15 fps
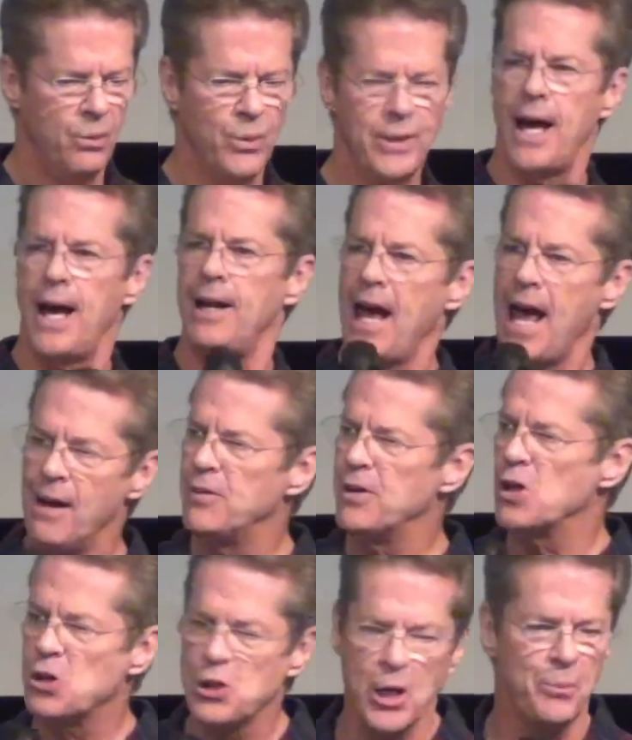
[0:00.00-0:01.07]
without
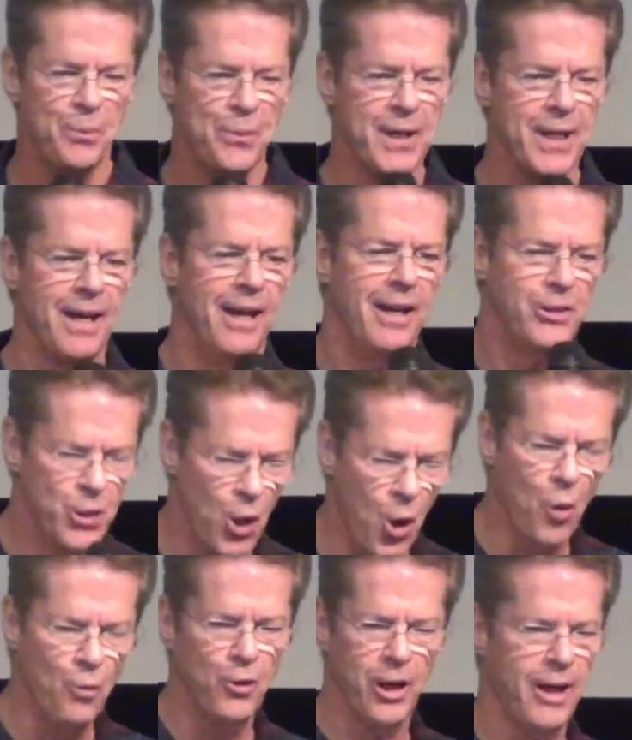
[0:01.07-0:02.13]
having something to
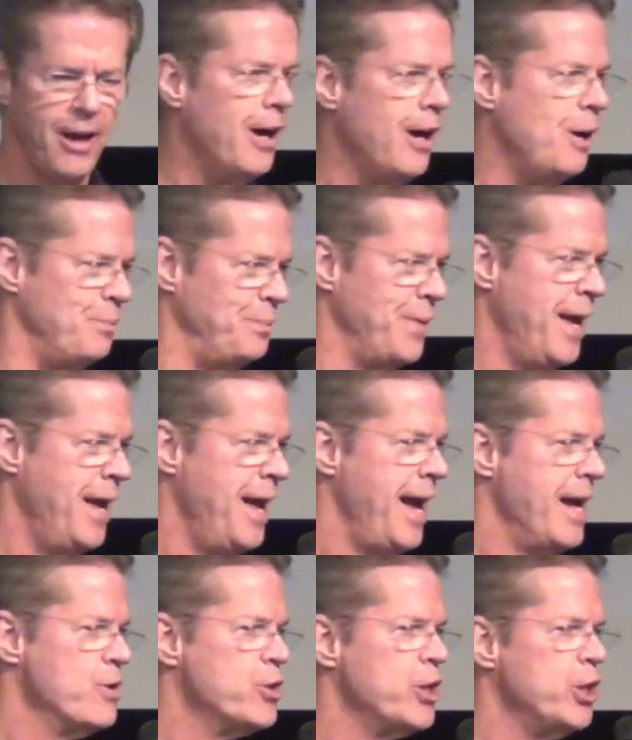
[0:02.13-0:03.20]
overcome.
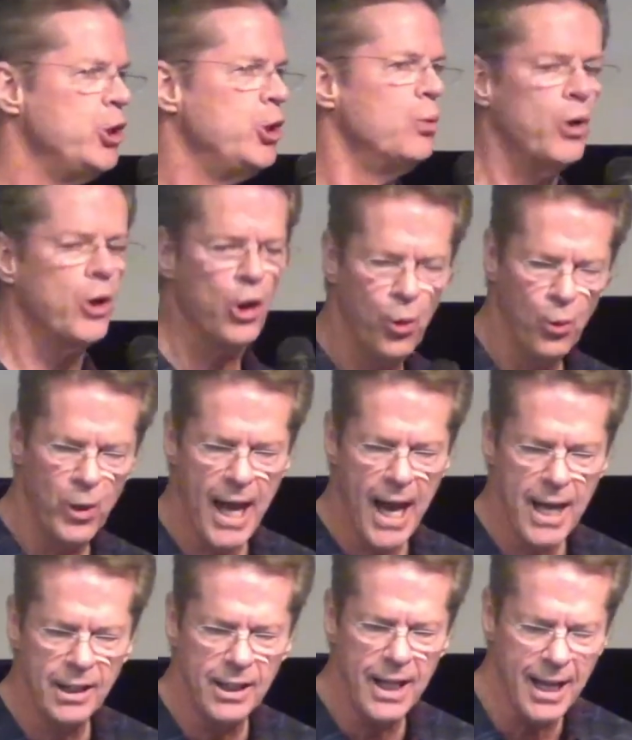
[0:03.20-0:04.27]
And see, you were
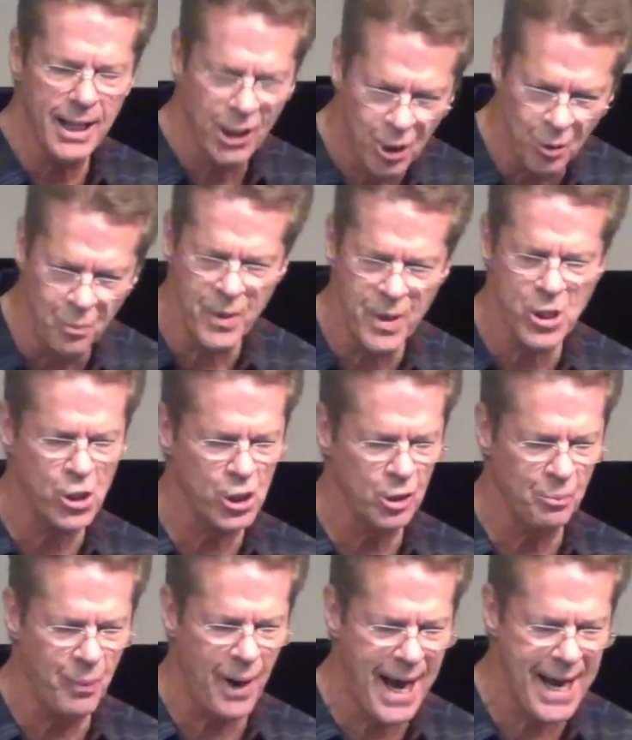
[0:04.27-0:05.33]
created and
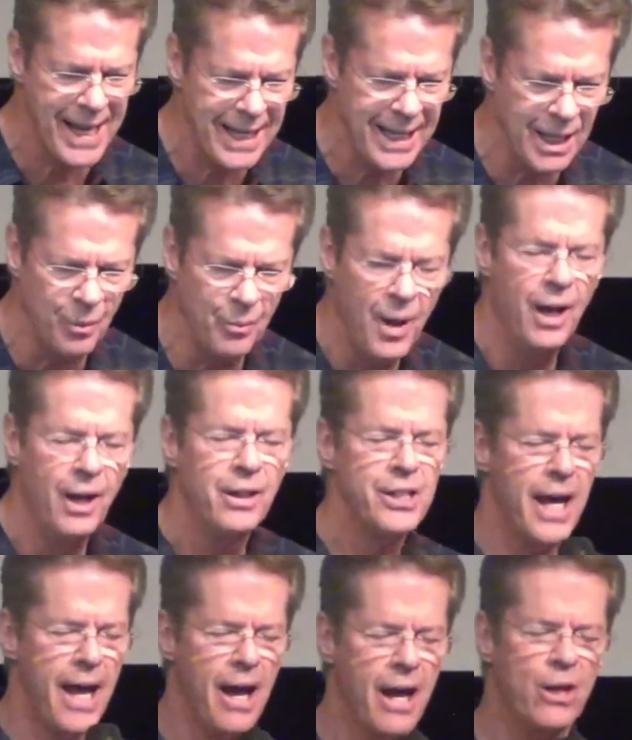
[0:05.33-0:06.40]
commissioned by Him
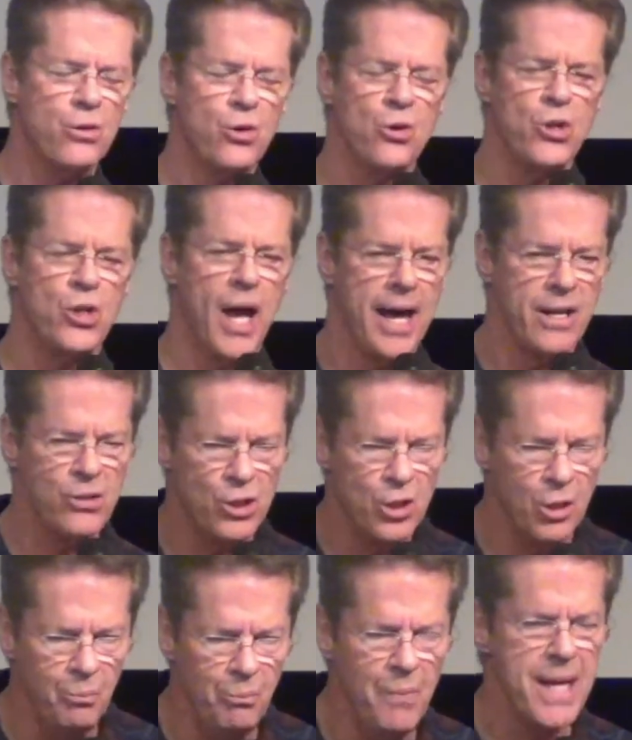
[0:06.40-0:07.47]
to exercise
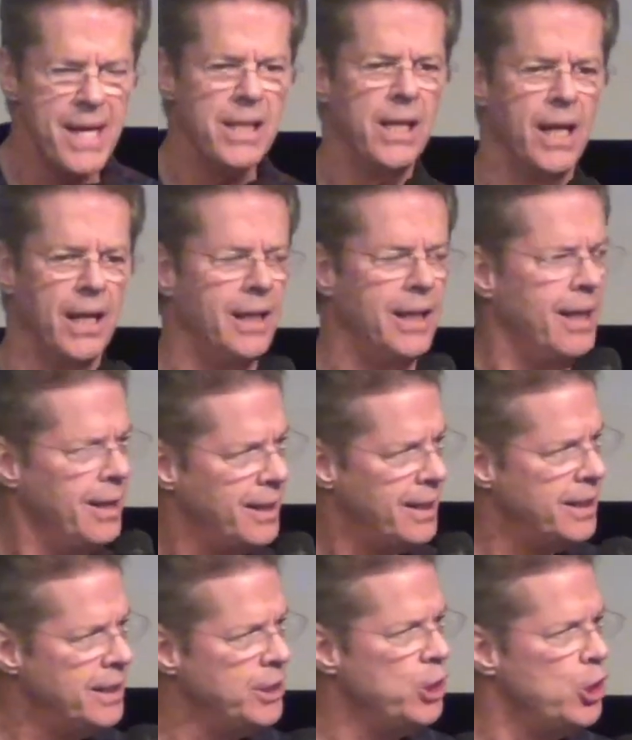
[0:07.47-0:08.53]
dominion
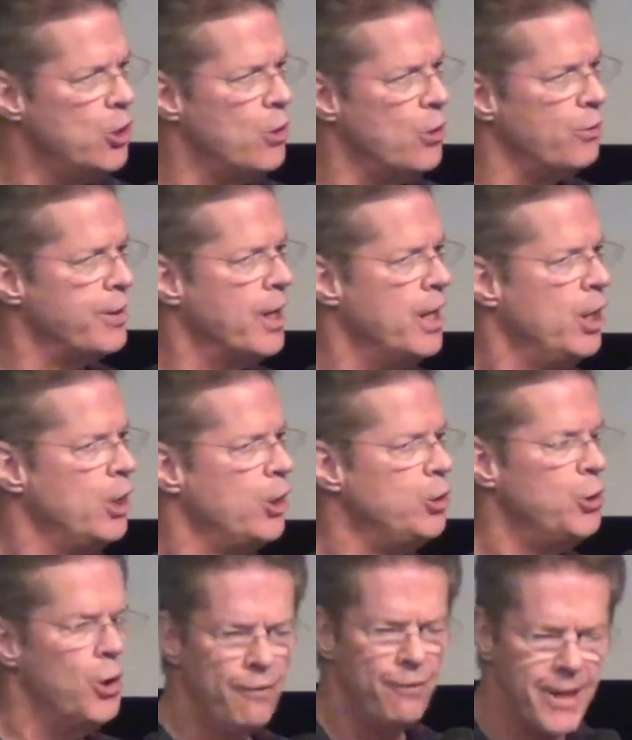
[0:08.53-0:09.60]
in the earth.
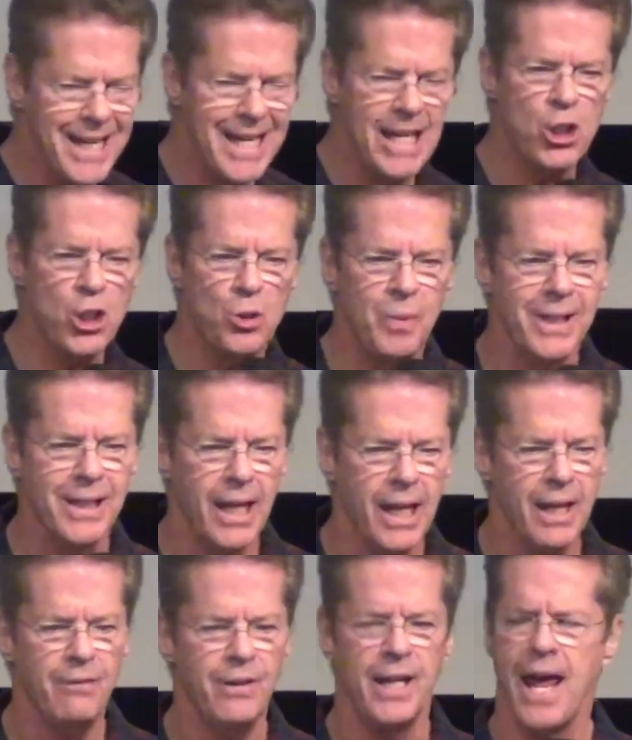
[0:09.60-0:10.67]
You have each been
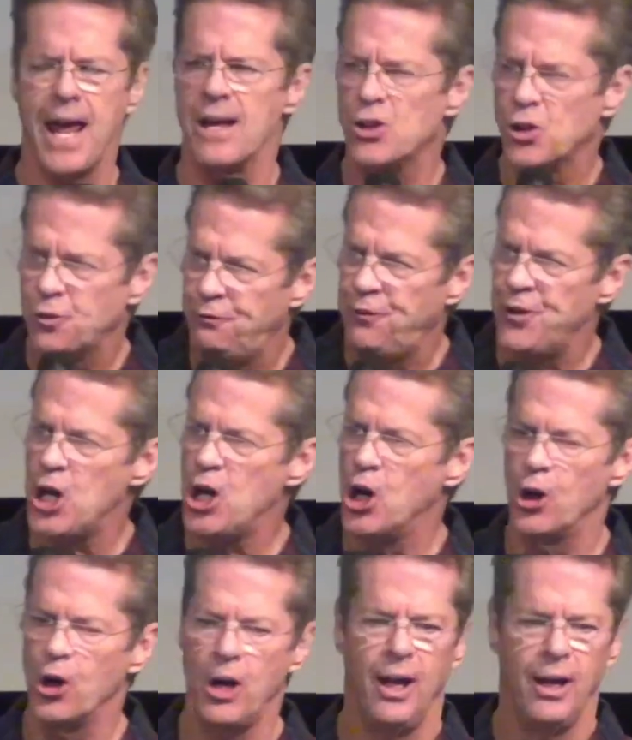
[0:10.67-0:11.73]
given a
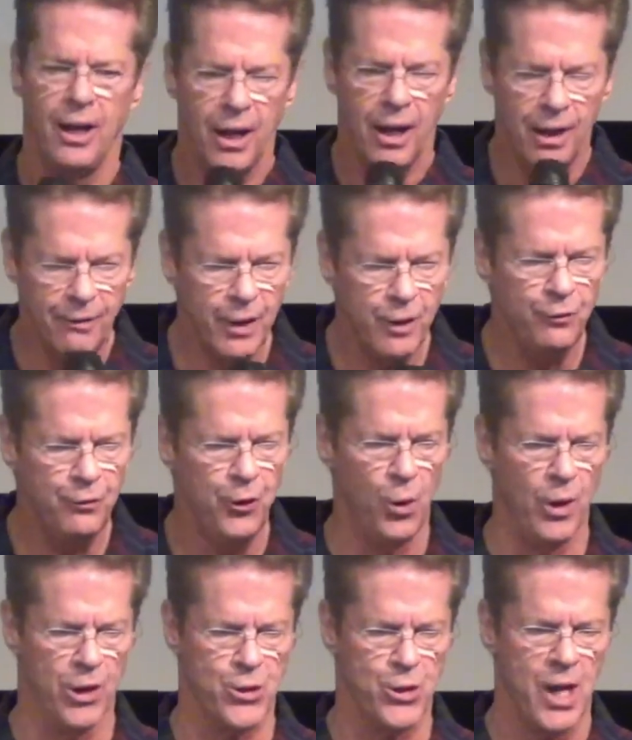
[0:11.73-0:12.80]
sphere of
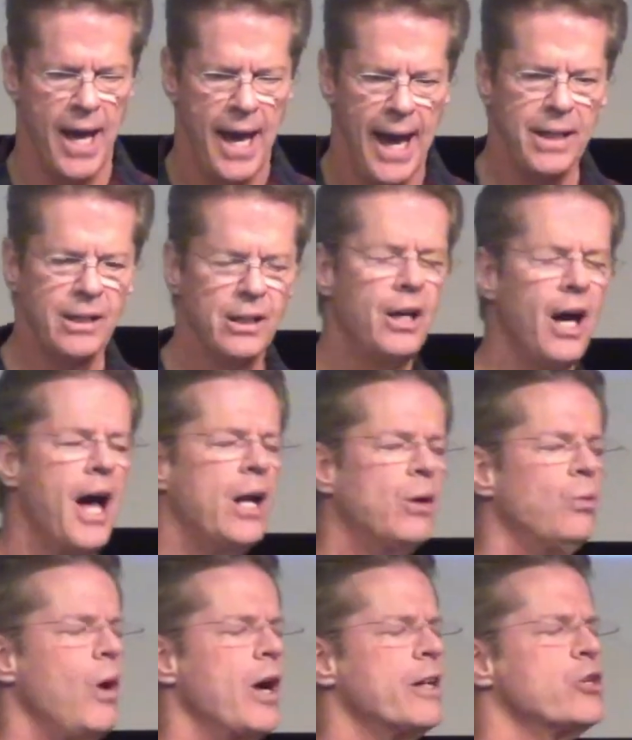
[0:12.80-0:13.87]
influence. And God
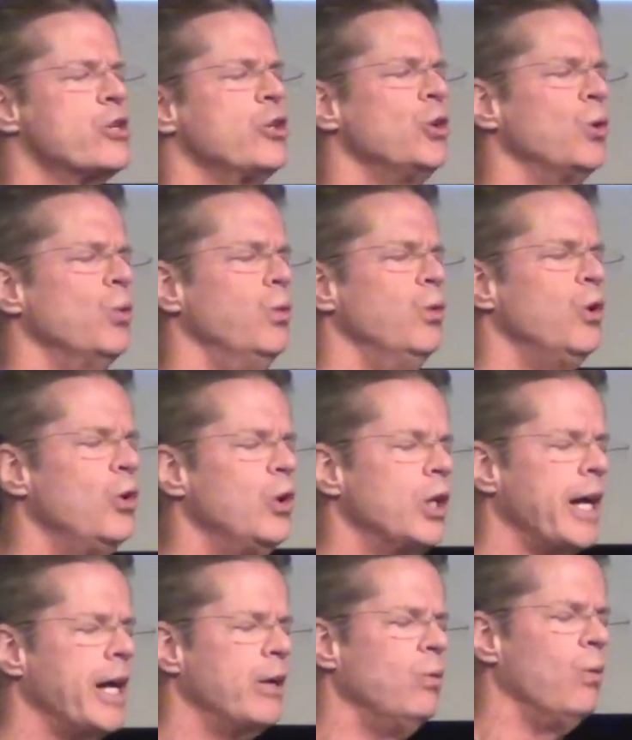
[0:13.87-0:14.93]
wants you to
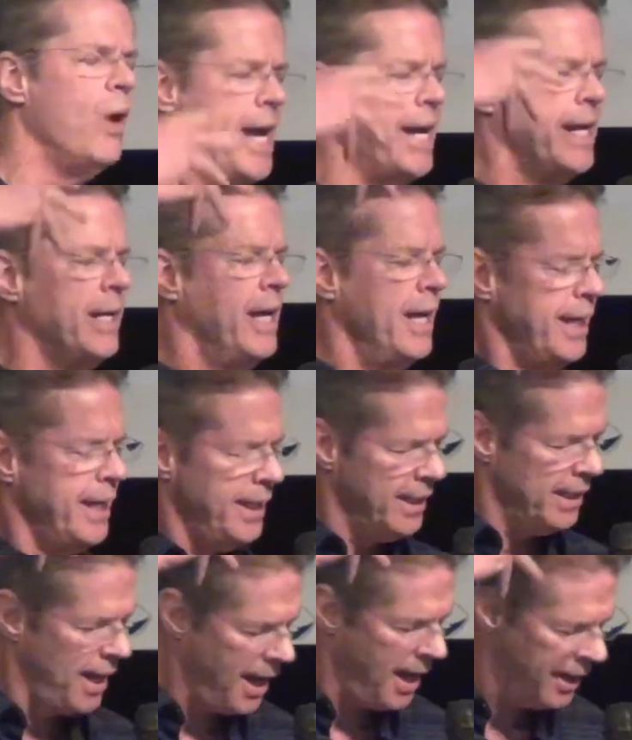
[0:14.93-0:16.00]
rule and reign
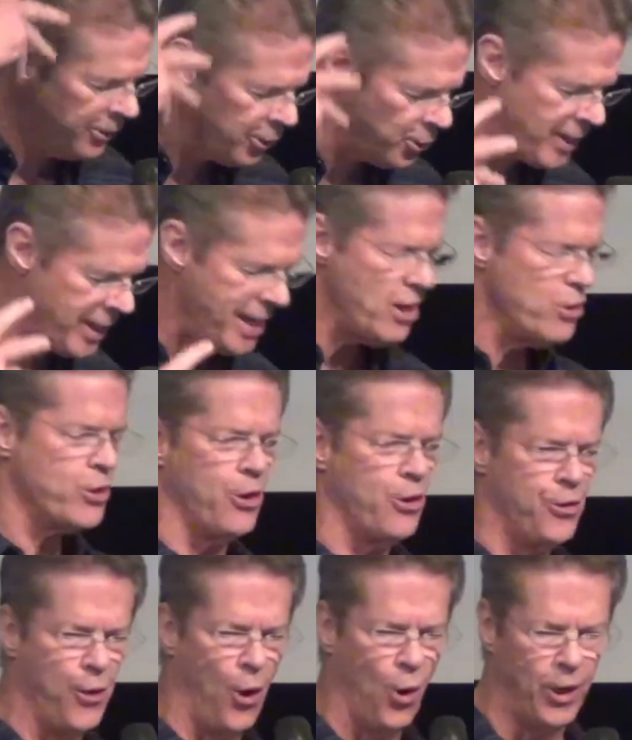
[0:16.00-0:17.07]
in, under His
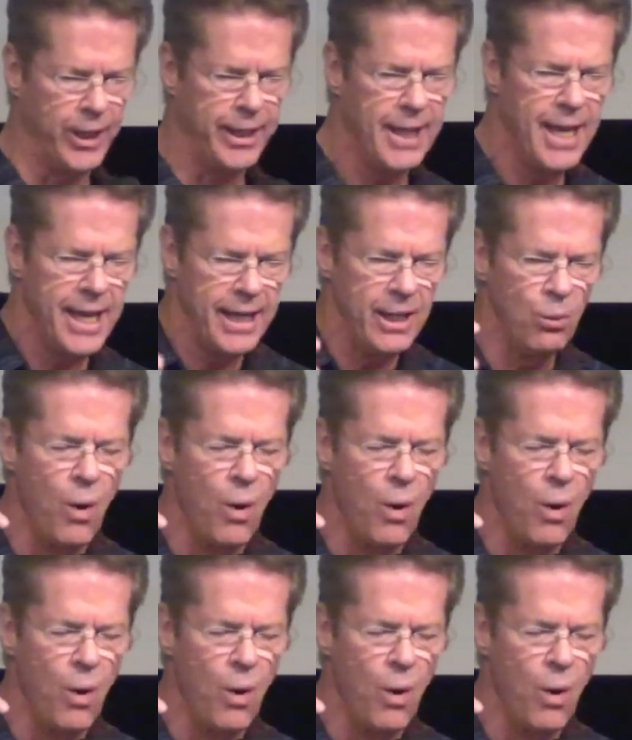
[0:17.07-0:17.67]
authority. He